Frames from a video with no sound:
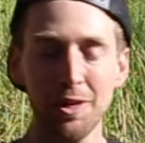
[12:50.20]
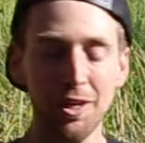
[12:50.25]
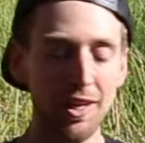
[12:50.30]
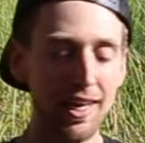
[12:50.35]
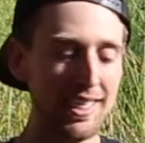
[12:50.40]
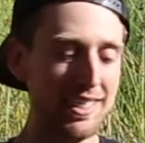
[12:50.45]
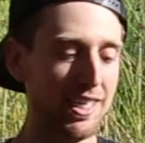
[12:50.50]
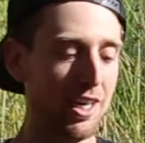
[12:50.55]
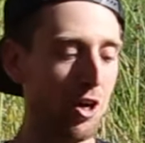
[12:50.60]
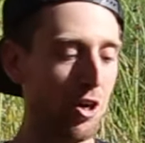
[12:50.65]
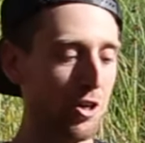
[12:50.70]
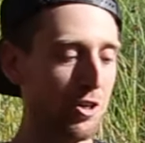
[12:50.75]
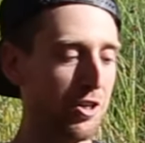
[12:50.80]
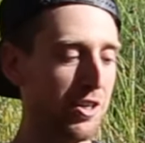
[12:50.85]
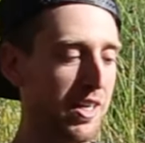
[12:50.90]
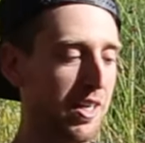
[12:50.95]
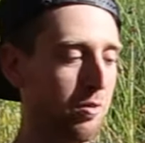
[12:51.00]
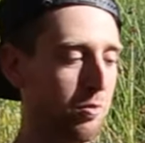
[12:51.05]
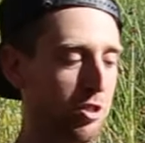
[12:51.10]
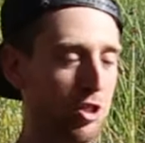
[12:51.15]
realize that all you
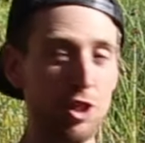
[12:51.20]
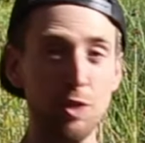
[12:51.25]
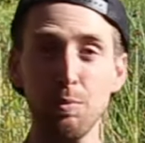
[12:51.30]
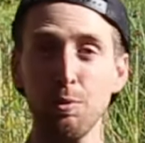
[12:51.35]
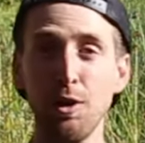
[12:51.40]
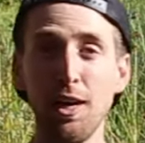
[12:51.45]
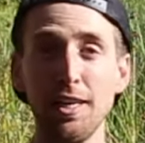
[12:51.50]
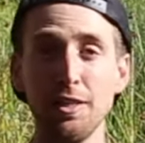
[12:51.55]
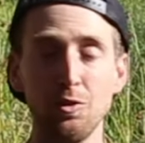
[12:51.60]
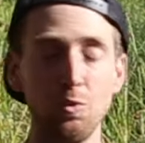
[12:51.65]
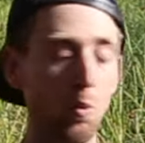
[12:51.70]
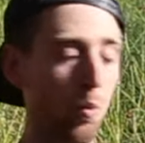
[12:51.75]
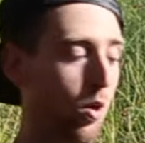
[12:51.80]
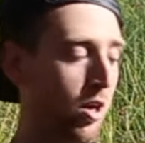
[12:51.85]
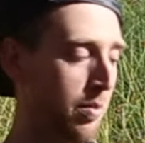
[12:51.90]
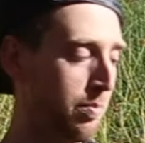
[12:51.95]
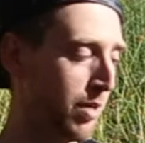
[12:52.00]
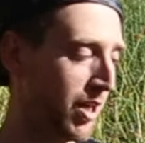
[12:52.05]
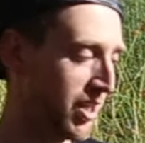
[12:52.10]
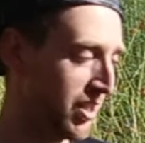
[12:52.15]
did was just press
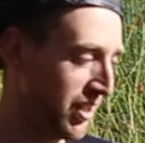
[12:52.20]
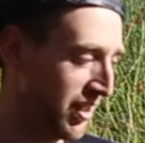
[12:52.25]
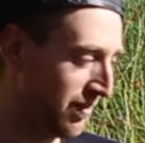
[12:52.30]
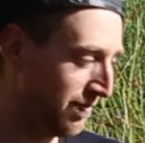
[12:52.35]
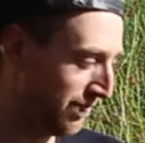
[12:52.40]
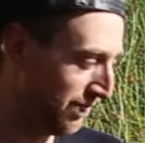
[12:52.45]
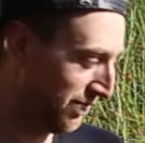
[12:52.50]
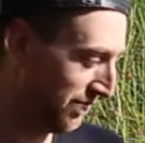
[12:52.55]
one button.